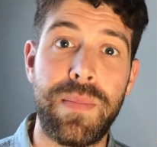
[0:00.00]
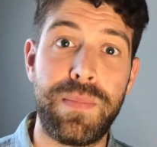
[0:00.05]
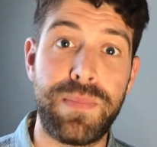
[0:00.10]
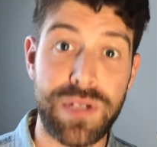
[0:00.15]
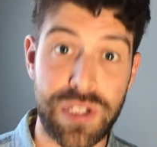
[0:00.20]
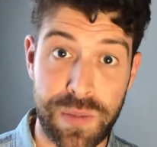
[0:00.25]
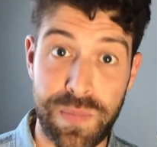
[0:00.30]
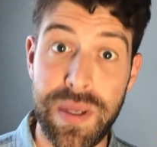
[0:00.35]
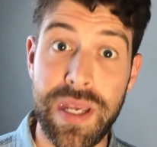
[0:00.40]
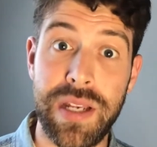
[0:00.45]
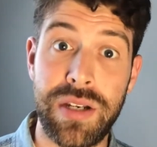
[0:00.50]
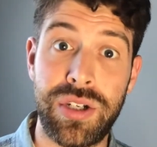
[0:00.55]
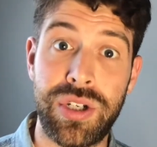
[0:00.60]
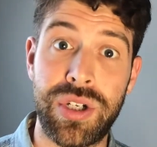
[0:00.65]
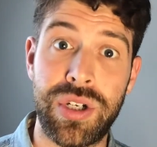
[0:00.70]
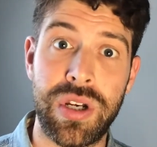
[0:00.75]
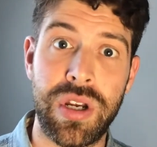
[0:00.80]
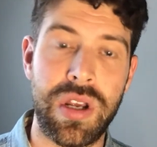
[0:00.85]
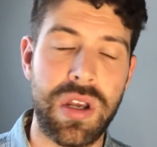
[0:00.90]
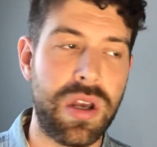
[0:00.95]

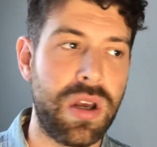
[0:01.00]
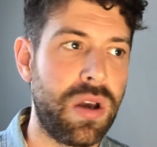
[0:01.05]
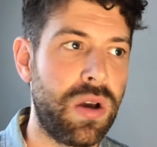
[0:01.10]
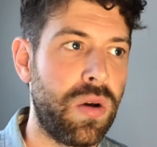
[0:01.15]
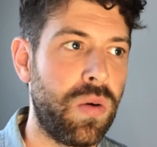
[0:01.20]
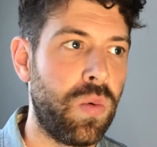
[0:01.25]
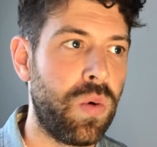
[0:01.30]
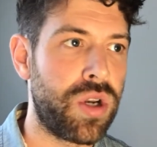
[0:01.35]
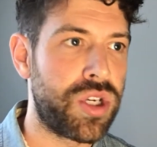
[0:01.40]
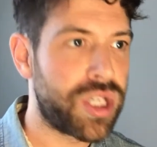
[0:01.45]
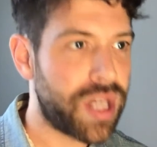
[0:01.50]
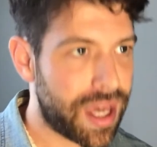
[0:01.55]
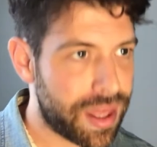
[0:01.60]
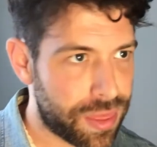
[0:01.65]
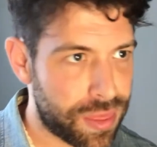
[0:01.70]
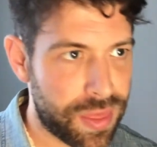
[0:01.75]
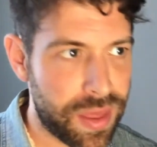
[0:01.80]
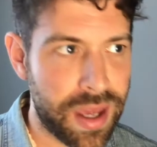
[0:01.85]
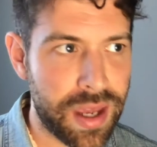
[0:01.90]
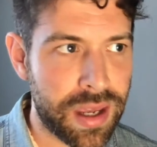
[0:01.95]
speech, which I
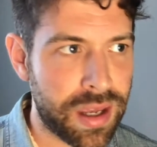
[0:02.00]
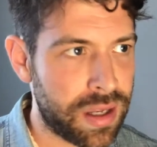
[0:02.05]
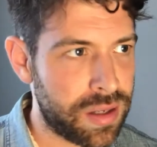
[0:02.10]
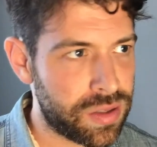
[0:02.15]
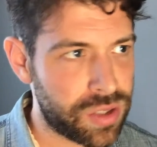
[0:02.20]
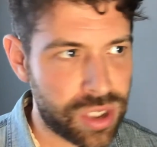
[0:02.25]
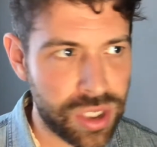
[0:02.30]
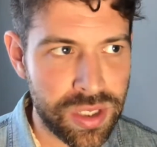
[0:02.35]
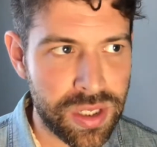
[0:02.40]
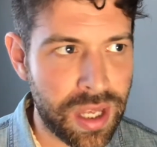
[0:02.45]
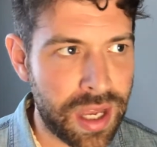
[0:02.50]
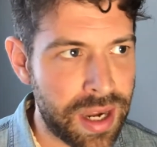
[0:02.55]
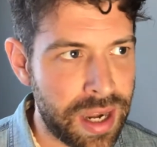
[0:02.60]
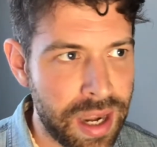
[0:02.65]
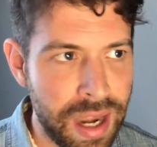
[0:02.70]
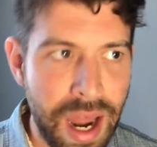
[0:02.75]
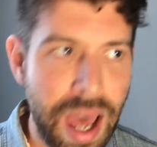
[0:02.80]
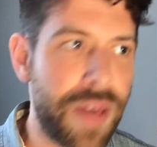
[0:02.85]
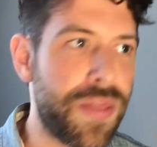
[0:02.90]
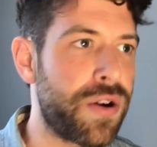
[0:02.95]
think is just
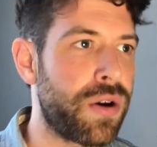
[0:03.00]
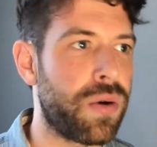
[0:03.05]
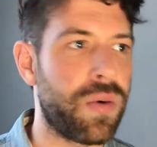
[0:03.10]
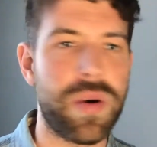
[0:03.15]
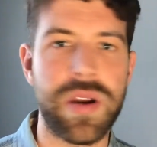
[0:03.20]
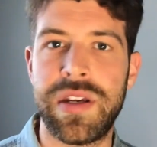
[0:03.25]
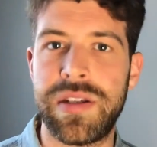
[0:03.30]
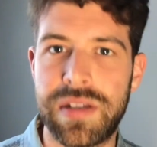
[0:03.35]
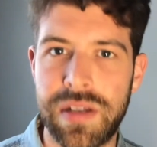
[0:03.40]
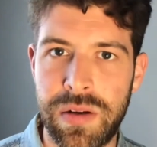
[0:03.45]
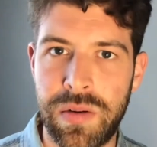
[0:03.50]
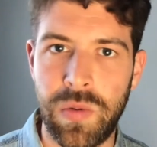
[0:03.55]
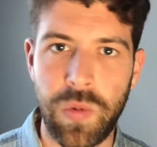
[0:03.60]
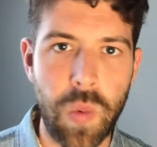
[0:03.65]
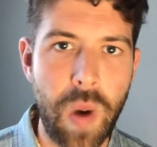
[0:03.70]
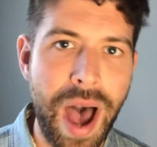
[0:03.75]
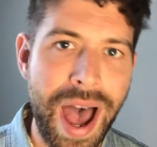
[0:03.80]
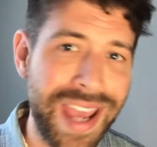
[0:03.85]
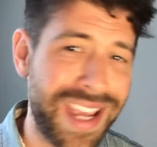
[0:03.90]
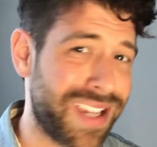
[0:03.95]
another reason
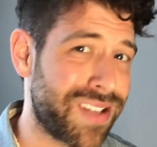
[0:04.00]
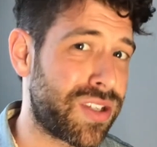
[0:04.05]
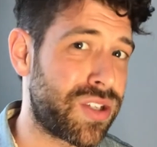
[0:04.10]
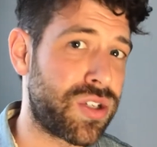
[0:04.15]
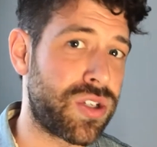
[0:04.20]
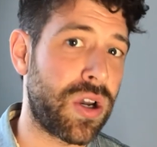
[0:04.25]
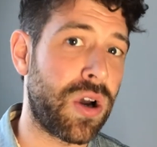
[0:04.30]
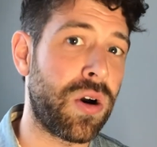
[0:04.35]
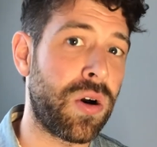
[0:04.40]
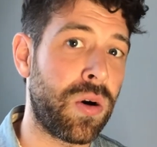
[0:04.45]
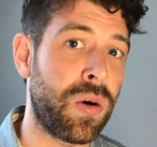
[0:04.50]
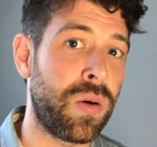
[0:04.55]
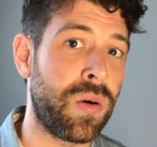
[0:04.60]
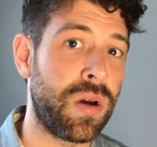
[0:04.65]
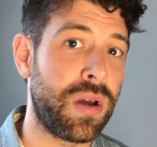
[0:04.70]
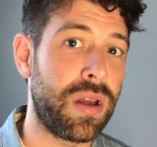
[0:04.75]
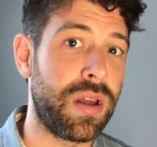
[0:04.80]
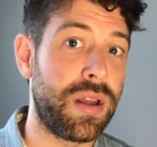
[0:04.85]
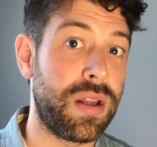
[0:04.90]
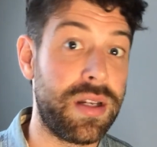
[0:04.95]
why it's so
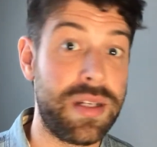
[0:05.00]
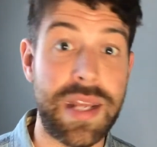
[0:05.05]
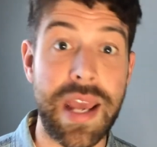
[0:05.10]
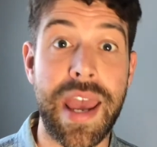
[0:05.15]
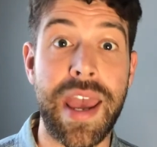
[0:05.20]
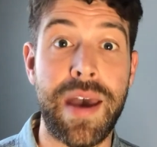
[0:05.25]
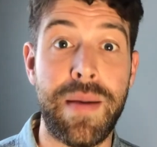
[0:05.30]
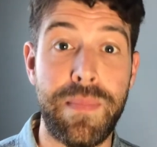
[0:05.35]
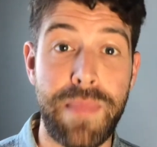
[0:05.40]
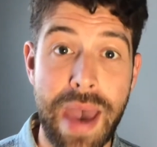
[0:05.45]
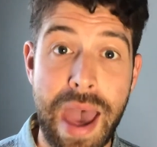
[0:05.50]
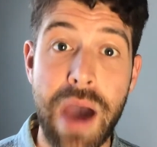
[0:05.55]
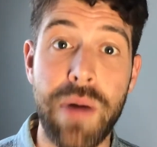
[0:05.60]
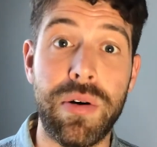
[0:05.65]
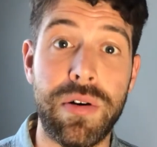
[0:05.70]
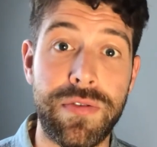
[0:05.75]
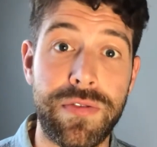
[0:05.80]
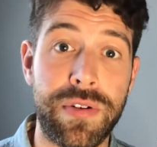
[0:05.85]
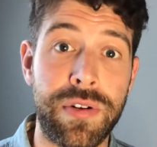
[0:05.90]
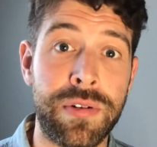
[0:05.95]
damn
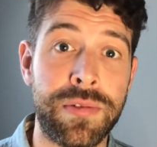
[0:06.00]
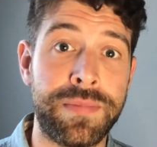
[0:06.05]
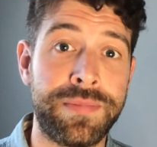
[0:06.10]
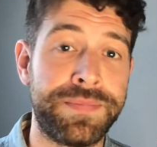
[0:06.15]
powerful.